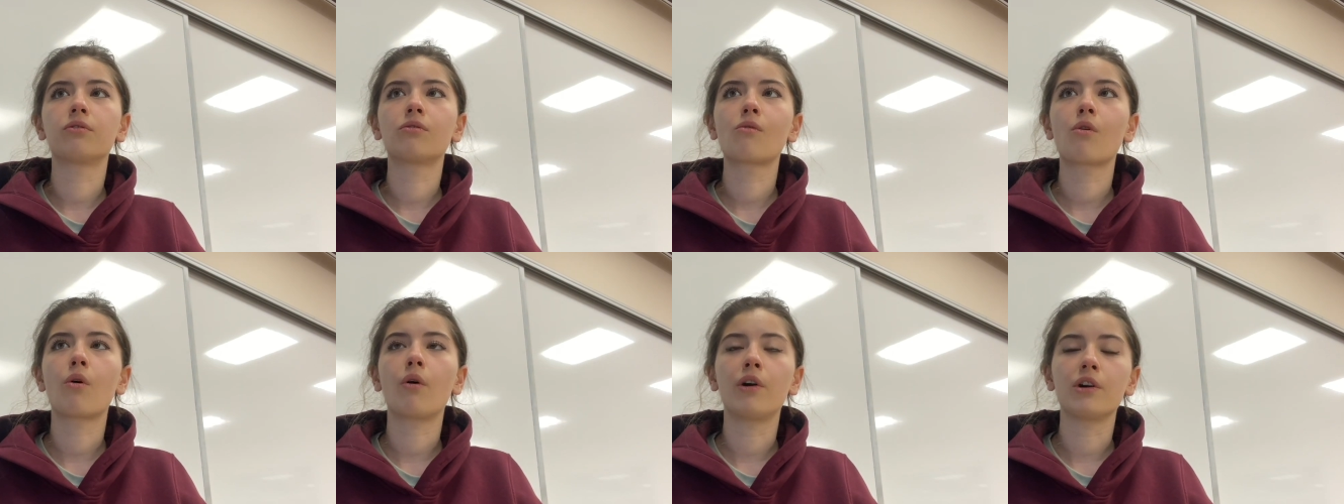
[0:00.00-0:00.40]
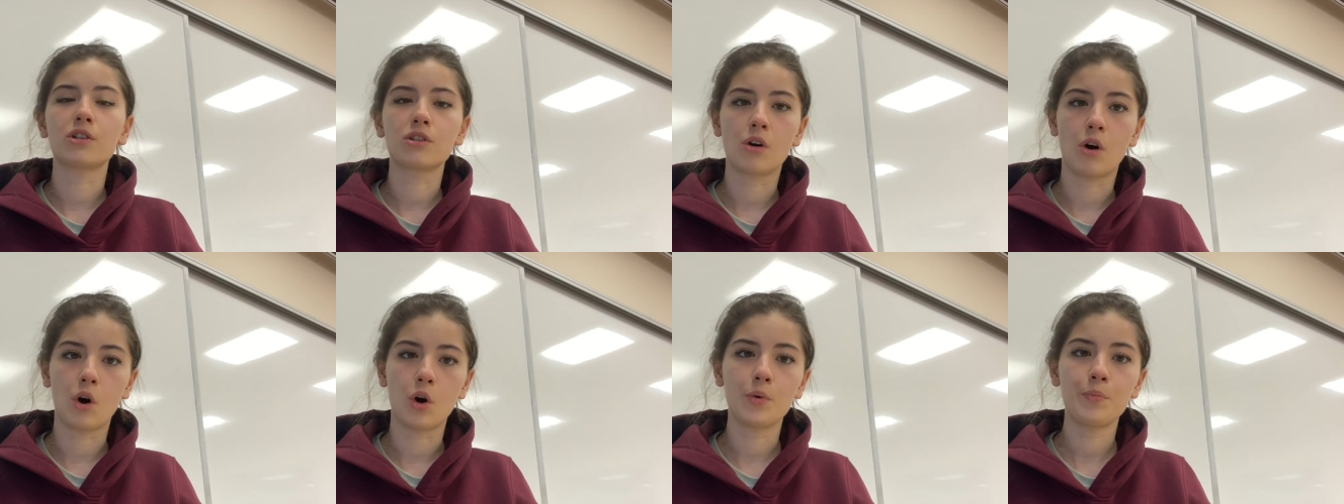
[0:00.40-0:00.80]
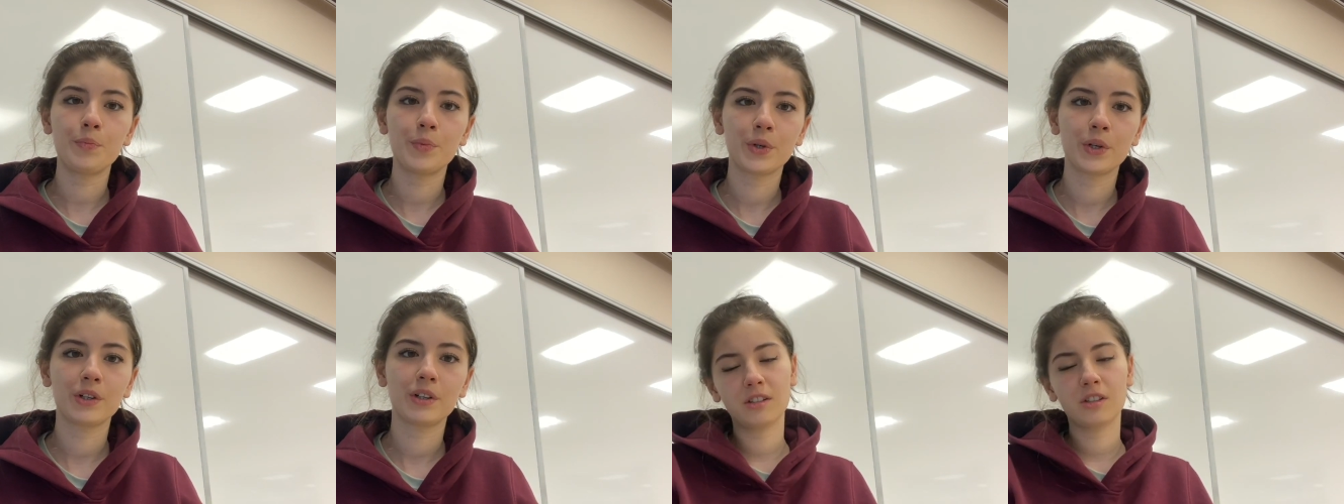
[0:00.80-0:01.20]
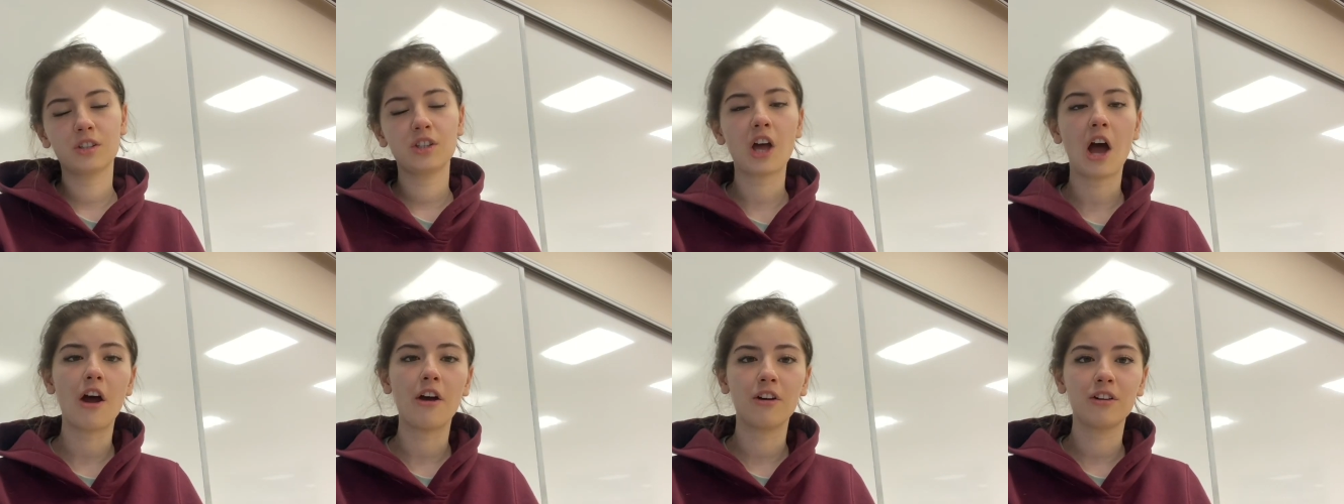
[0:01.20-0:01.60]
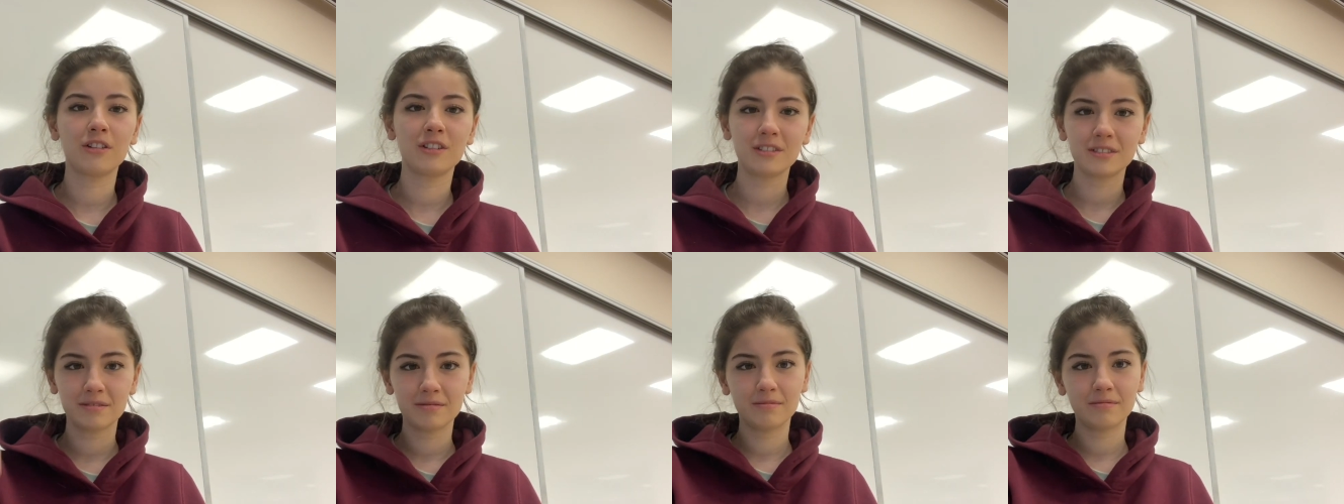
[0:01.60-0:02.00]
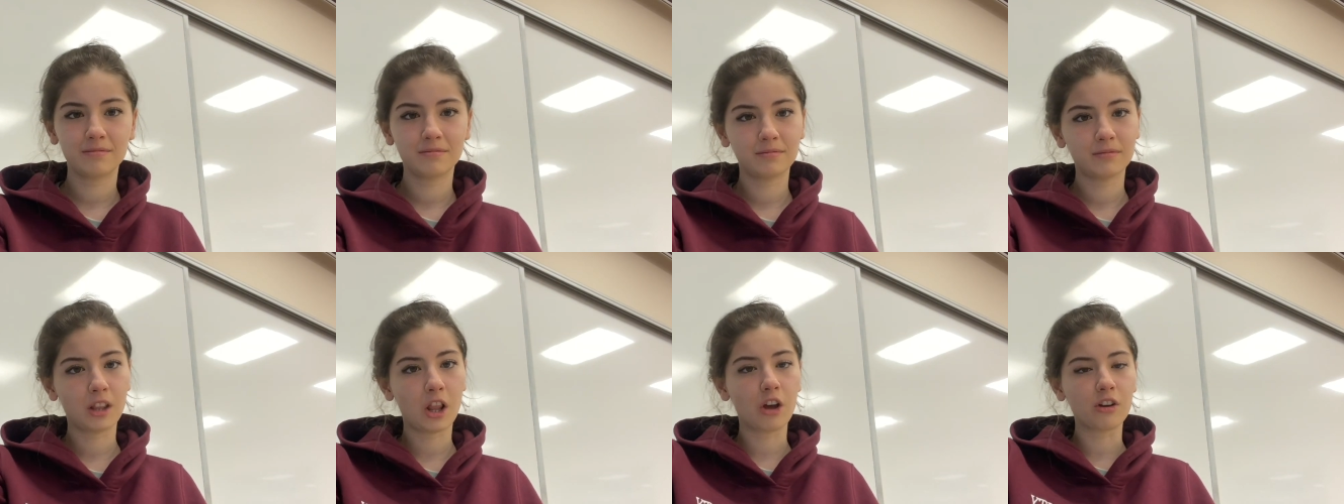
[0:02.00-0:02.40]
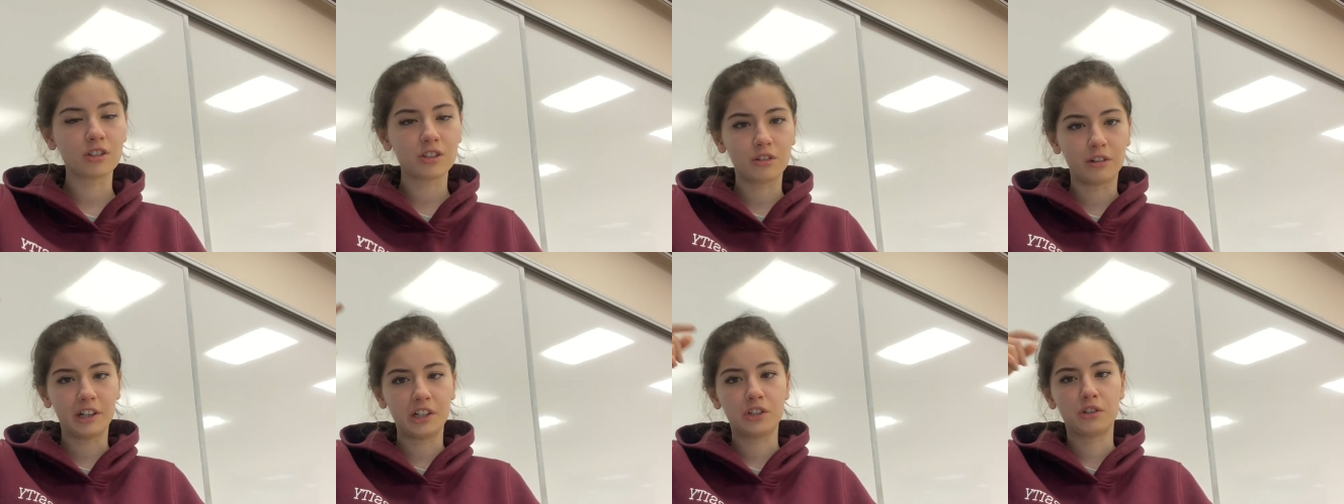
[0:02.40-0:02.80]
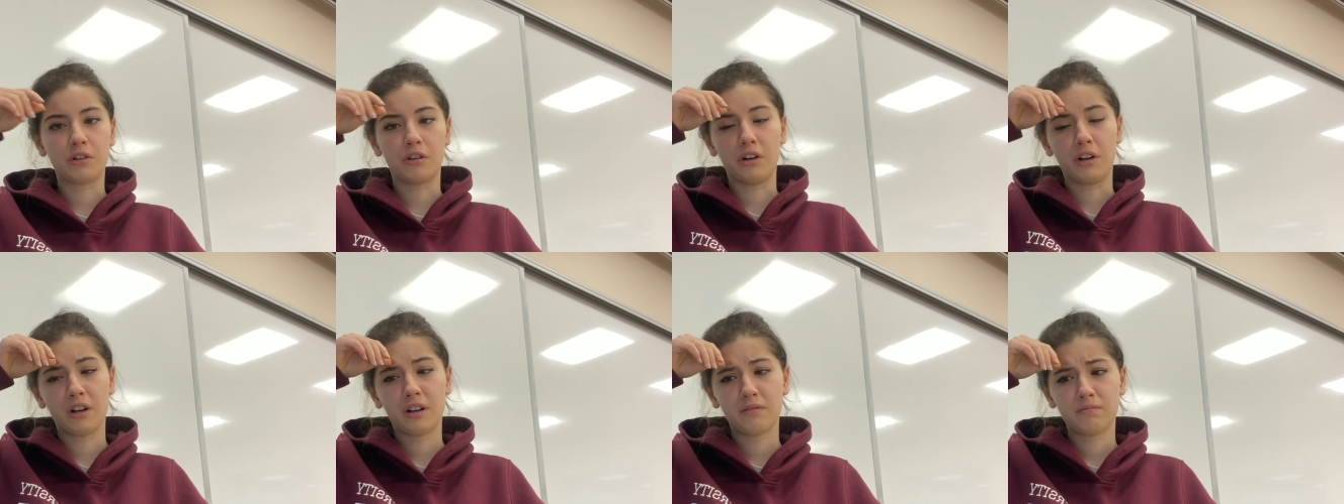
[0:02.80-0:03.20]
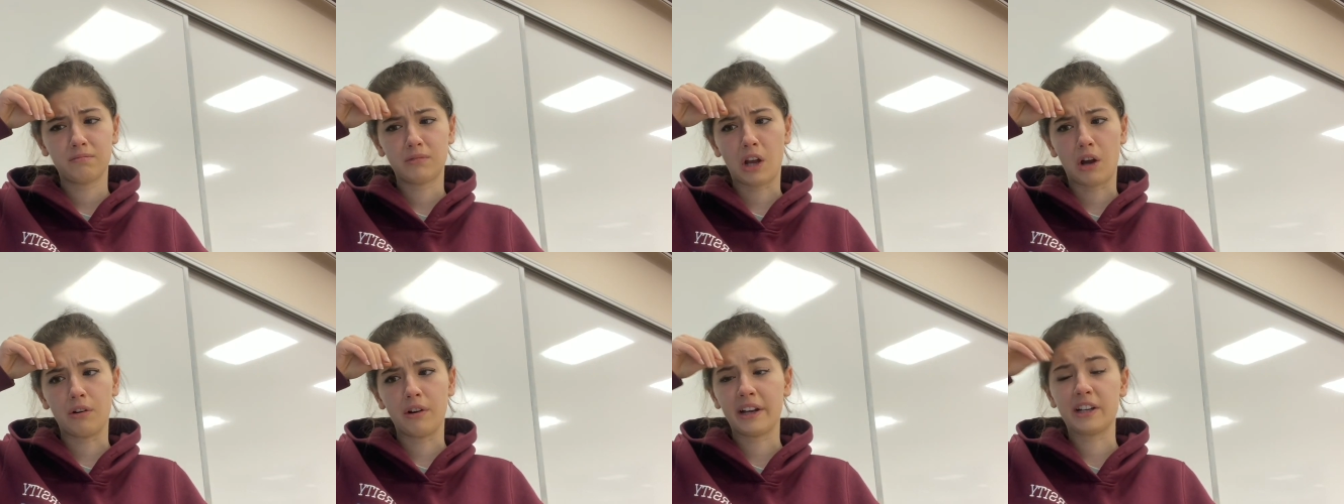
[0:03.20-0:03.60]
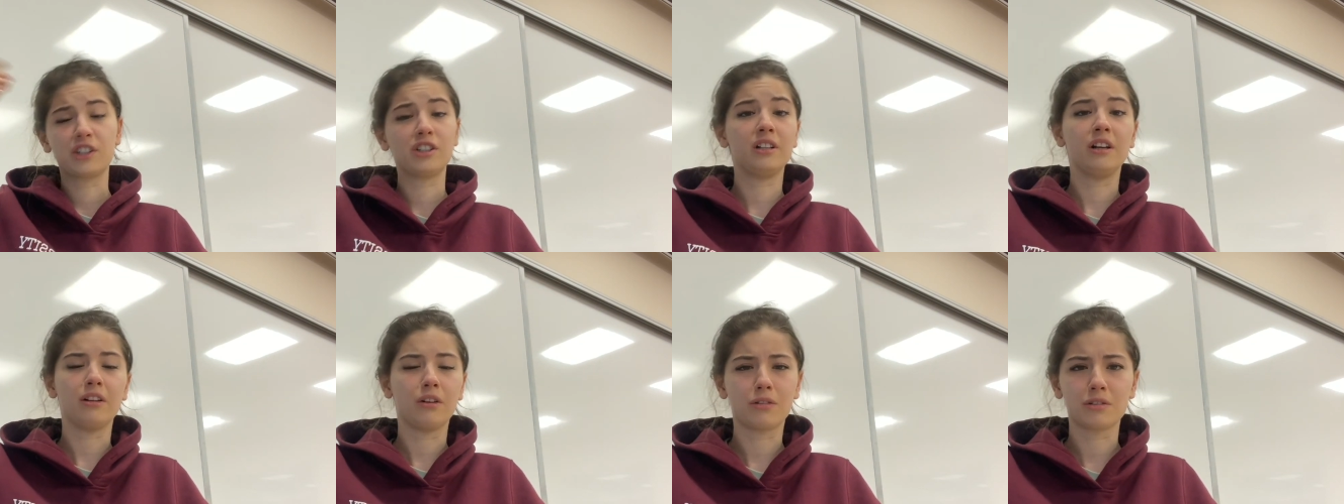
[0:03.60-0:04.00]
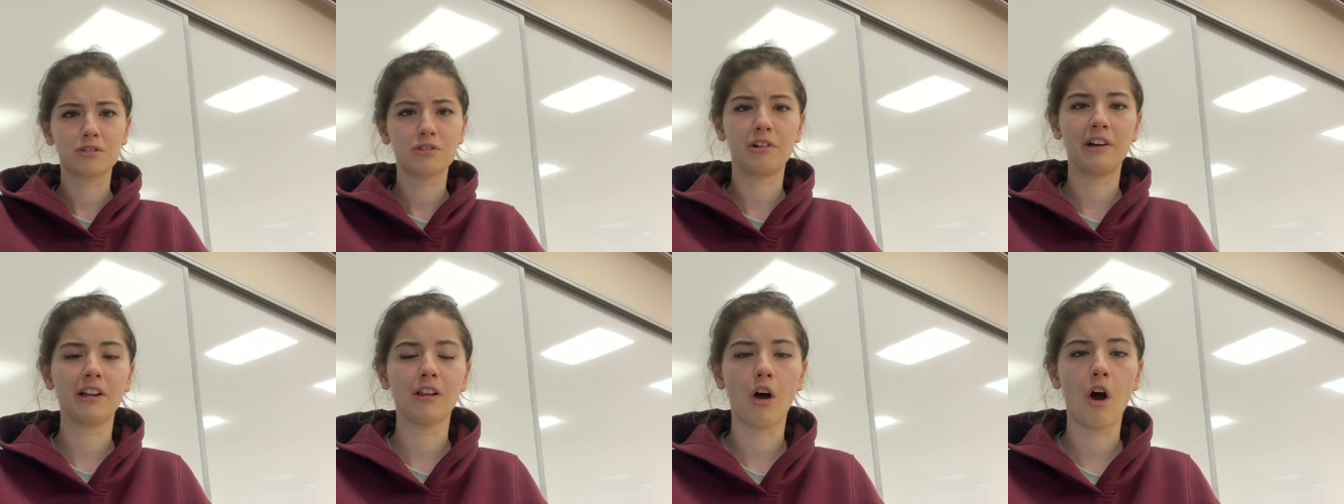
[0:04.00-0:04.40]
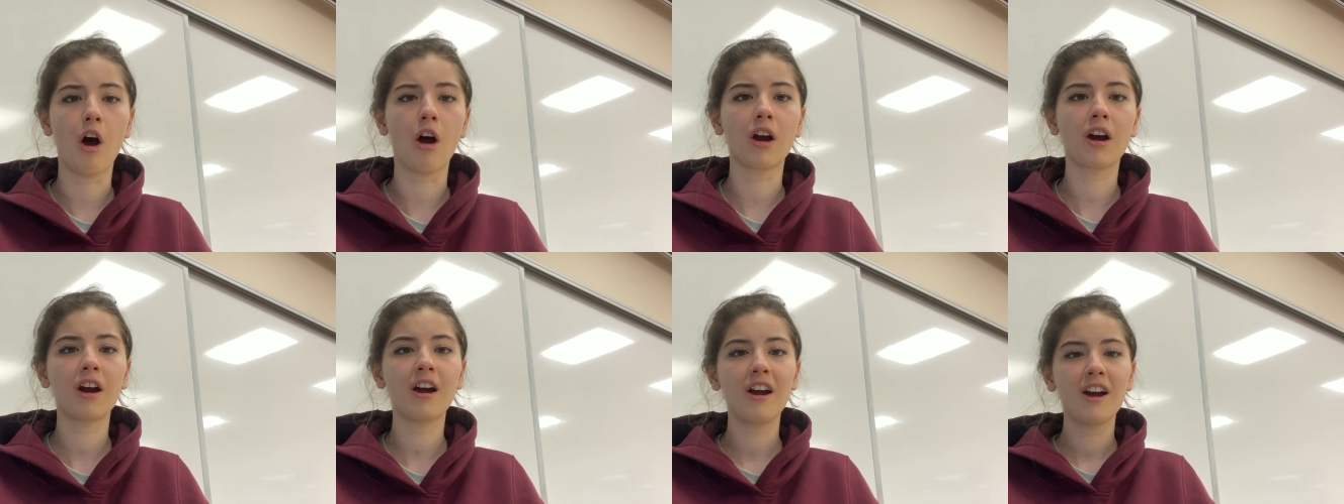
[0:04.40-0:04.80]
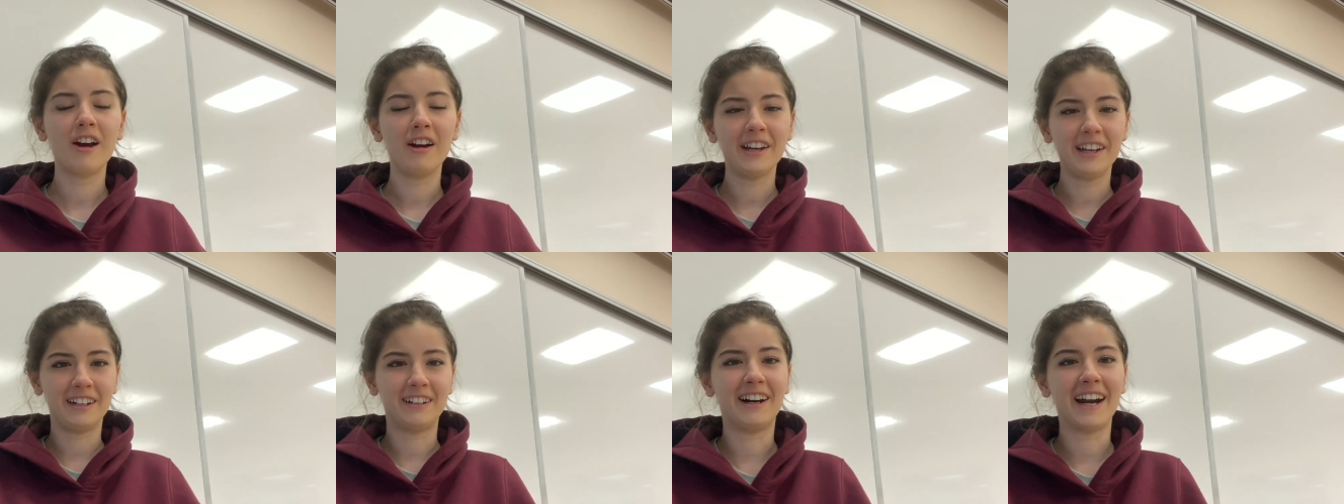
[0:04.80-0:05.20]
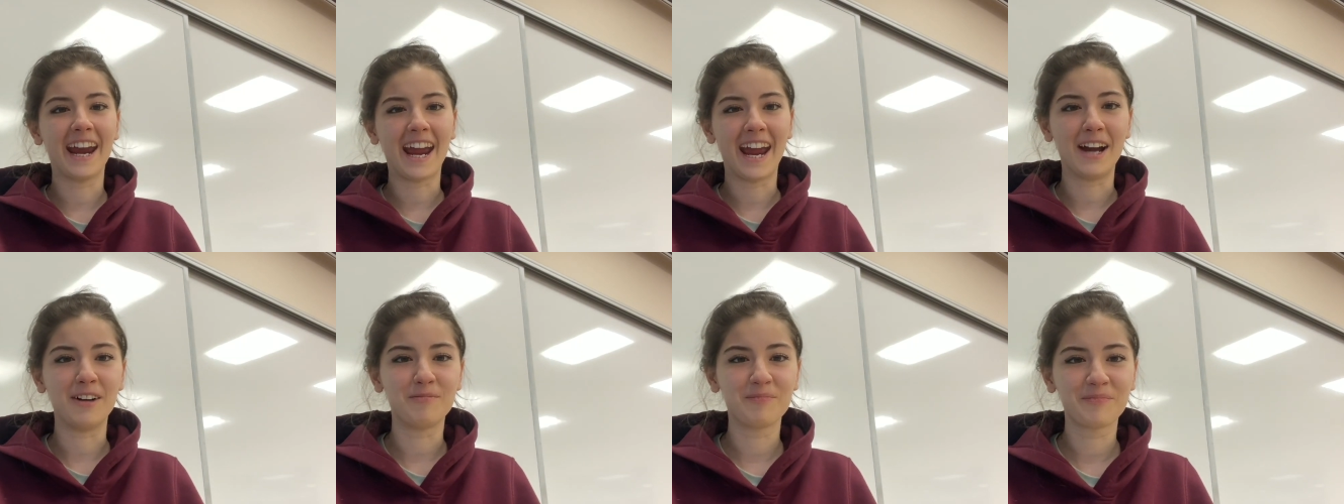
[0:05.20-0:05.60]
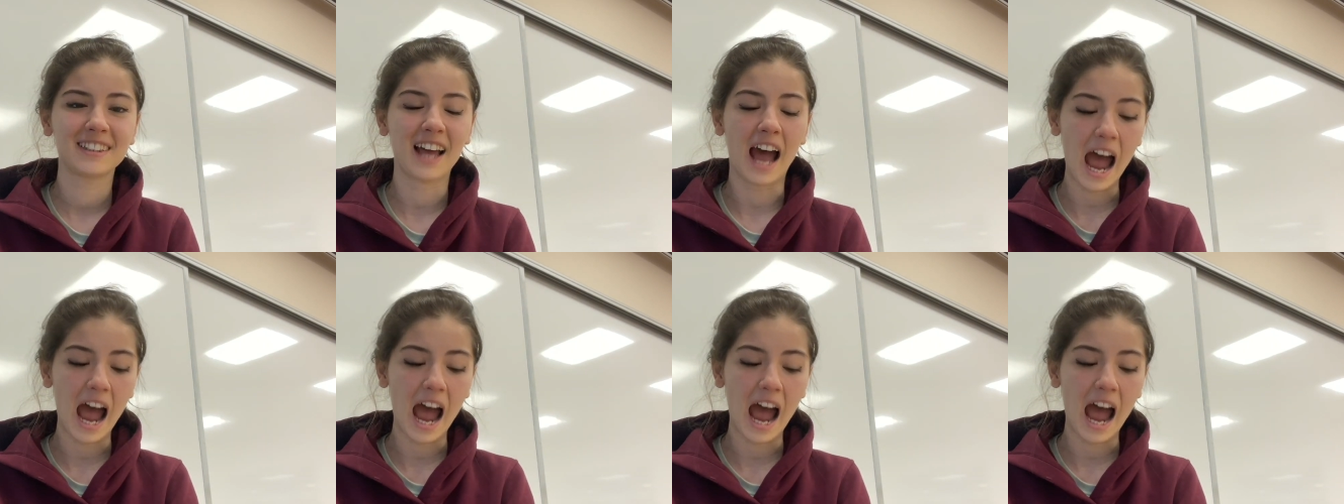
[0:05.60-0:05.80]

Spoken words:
course hope. So long story short, no, actually long story long, here I am.